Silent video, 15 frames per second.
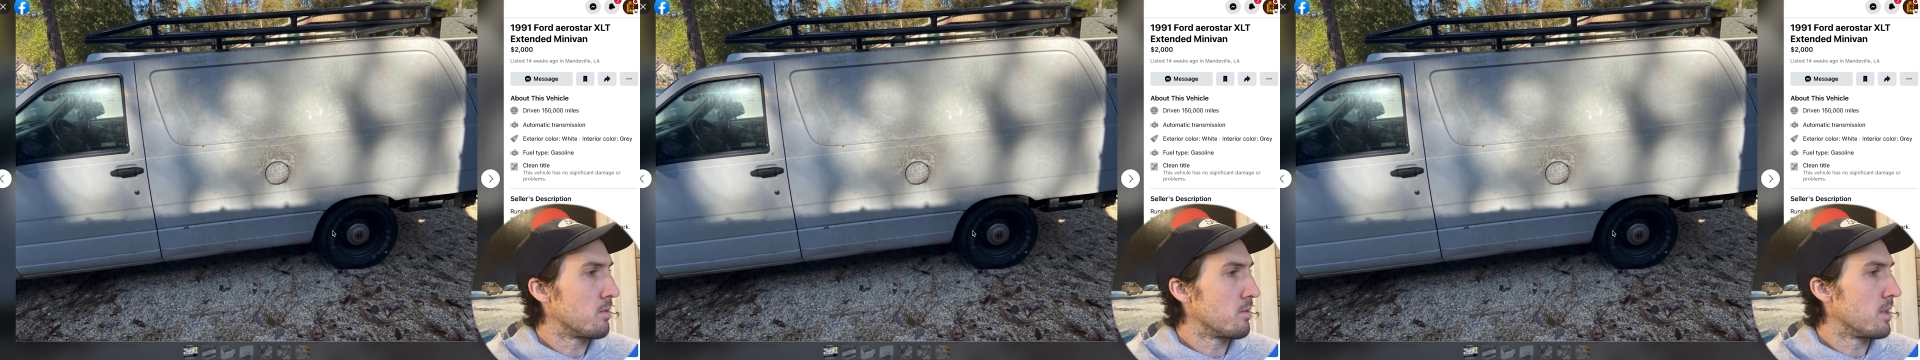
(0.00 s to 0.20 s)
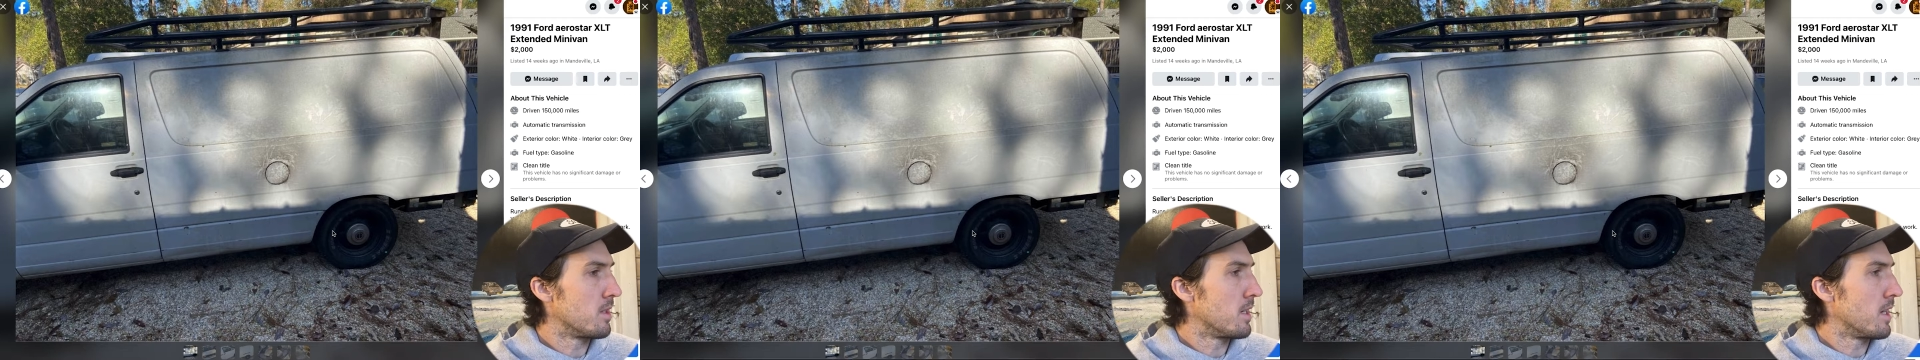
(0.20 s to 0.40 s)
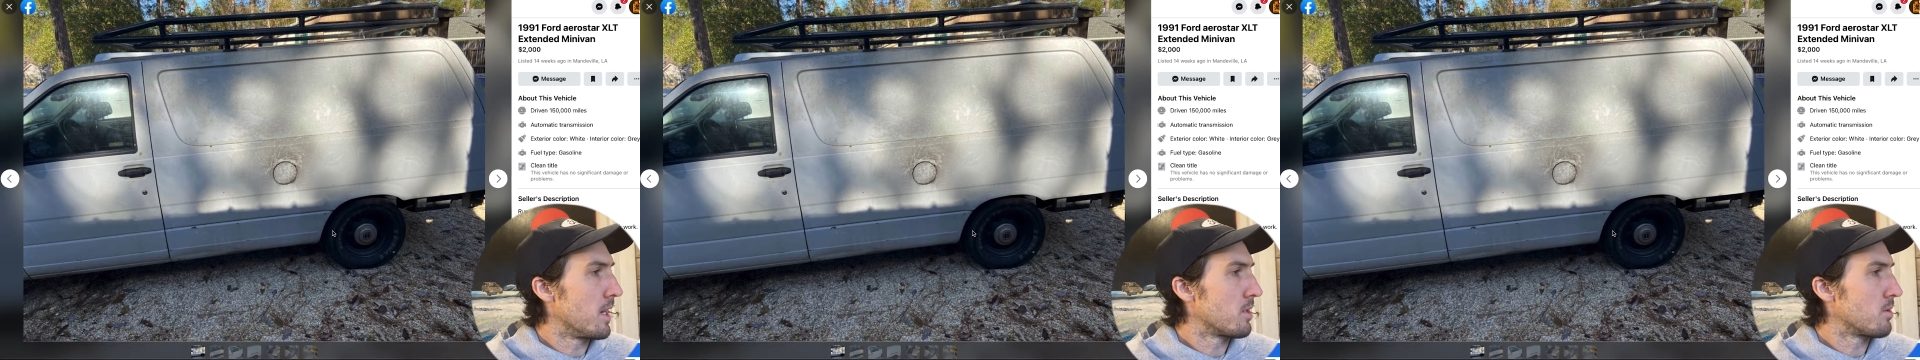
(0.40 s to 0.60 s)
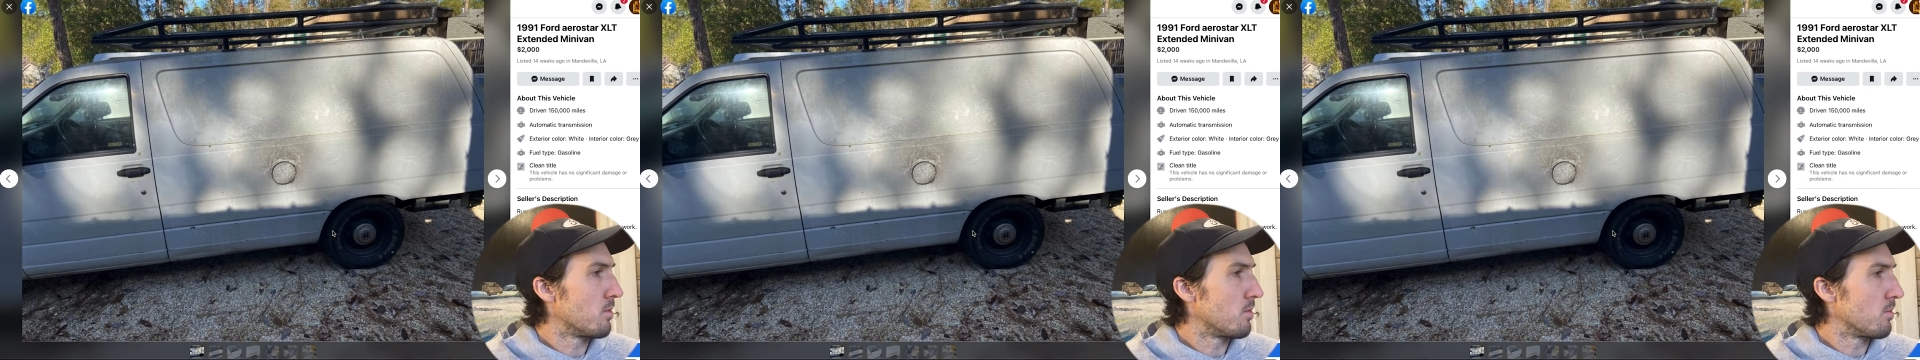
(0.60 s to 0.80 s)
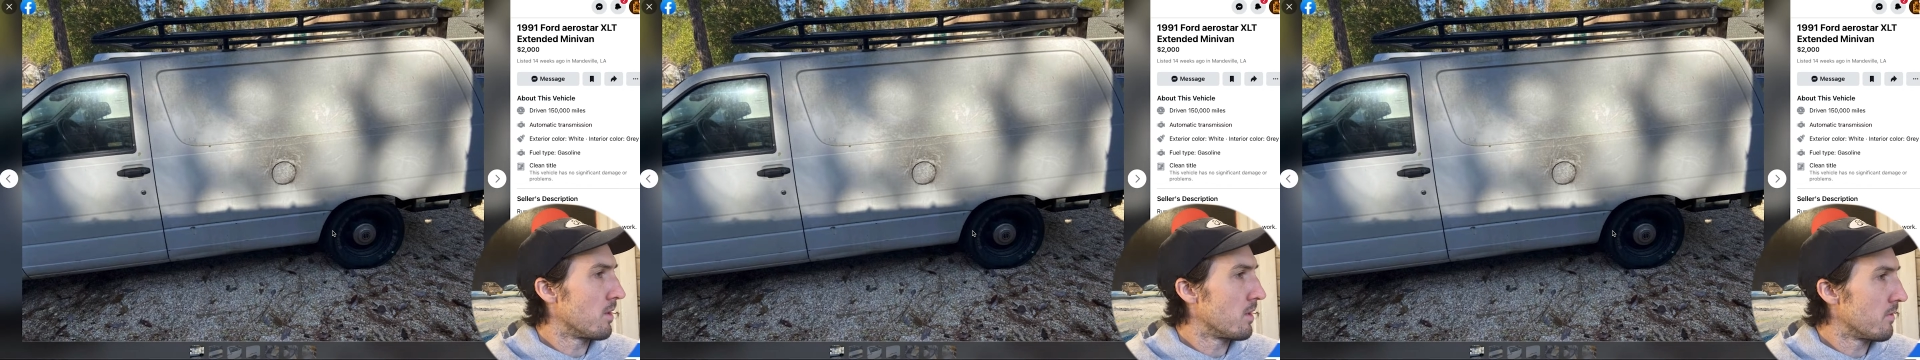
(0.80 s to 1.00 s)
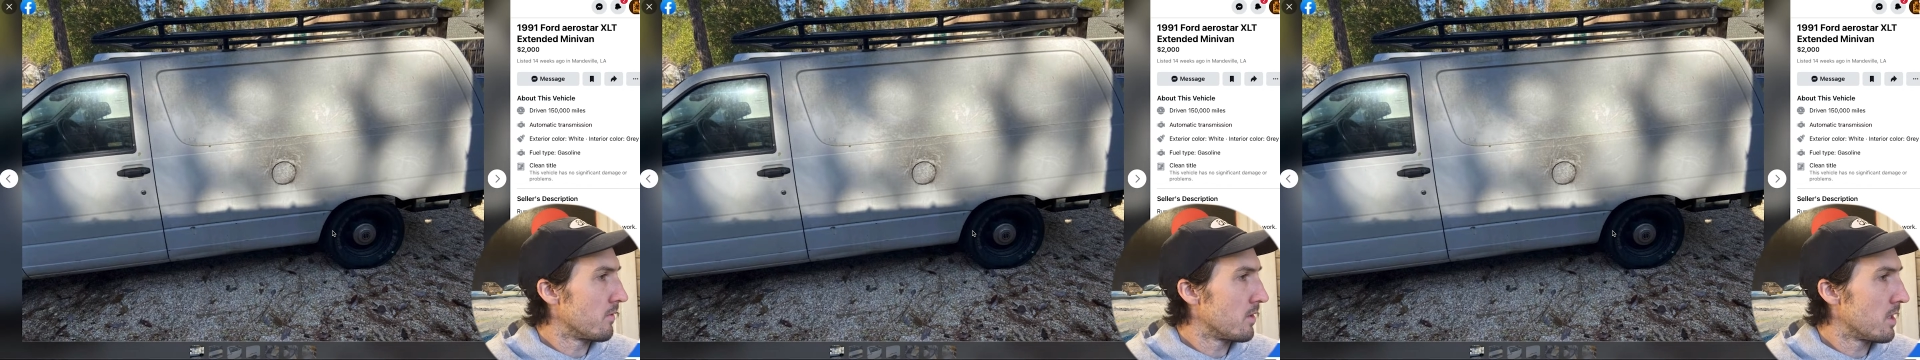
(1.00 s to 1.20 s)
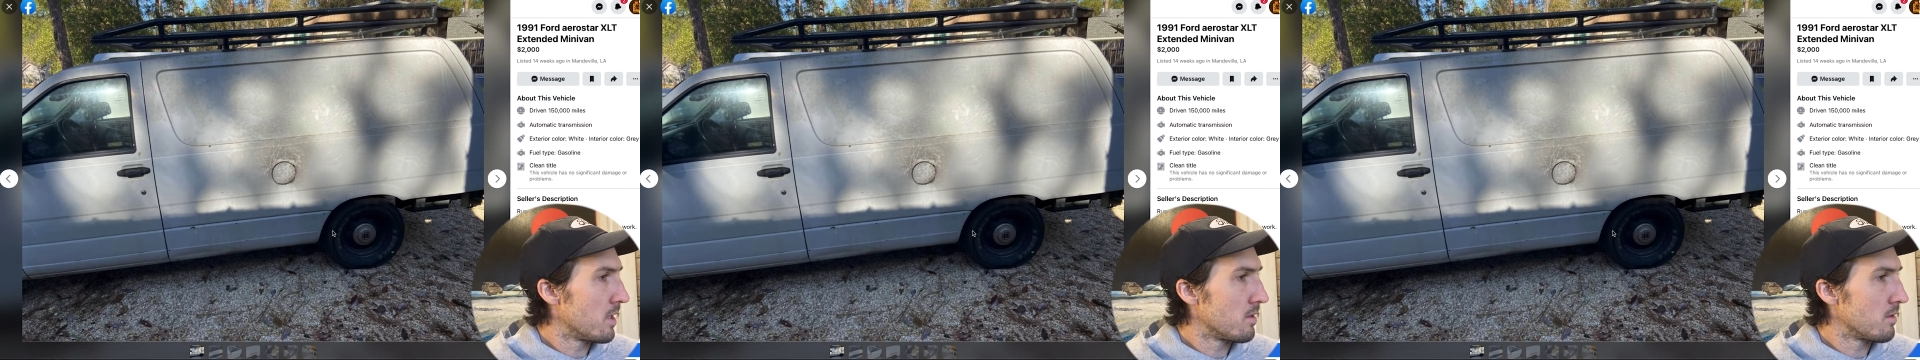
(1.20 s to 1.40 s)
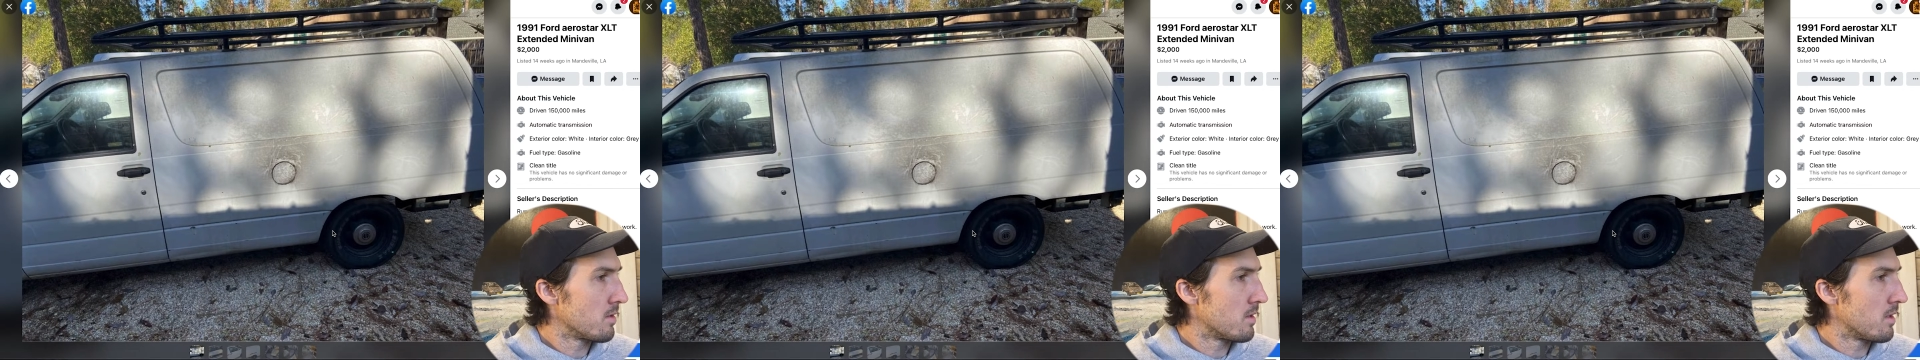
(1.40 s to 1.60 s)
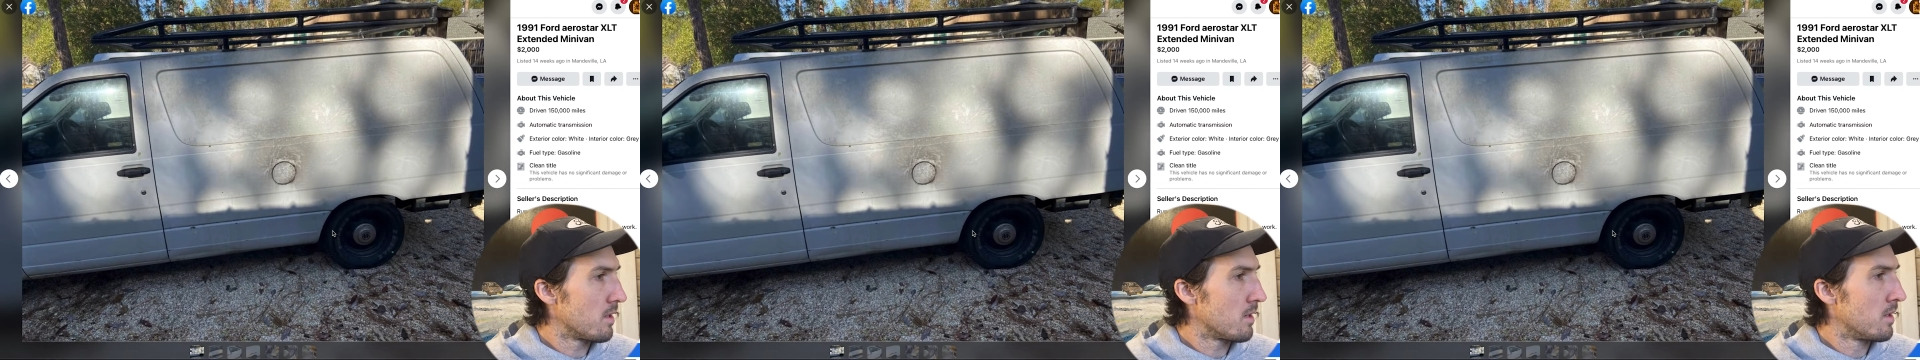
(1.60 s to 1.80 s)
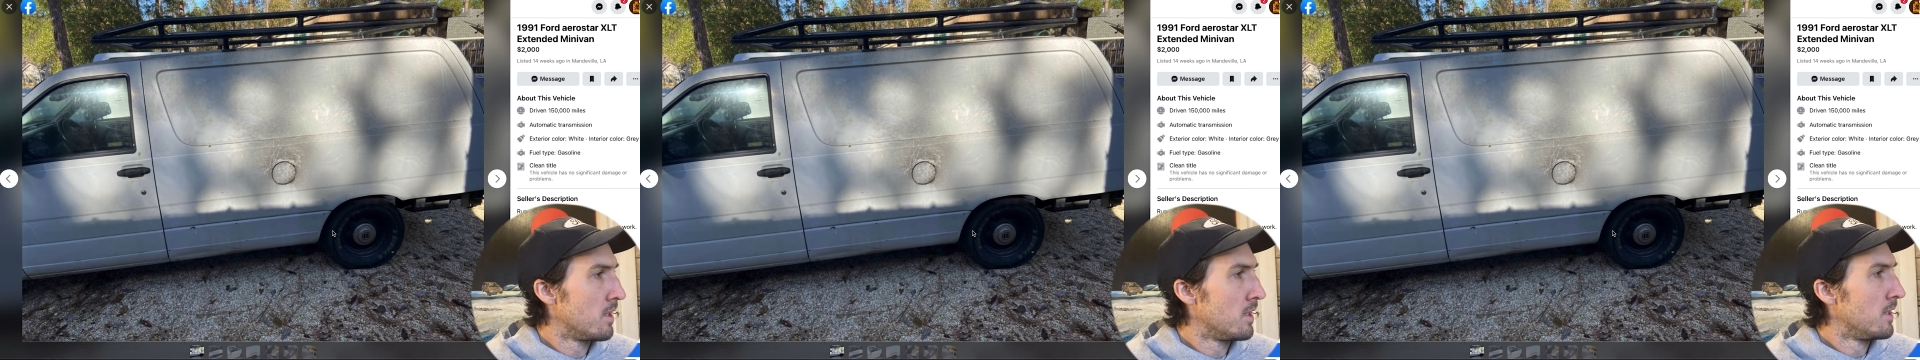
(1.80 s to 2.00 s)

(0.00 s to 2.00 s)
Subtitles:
within the actual run of the Aerostar.